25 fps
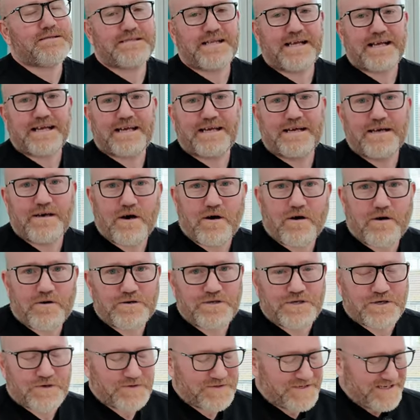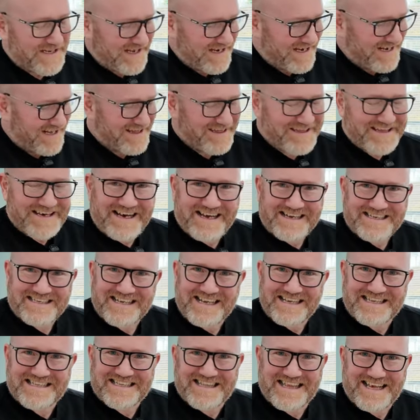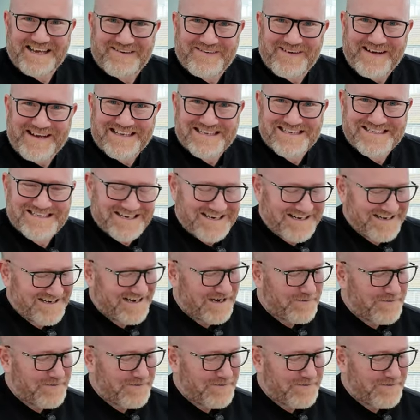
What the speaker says: dig or no dig, that is the question.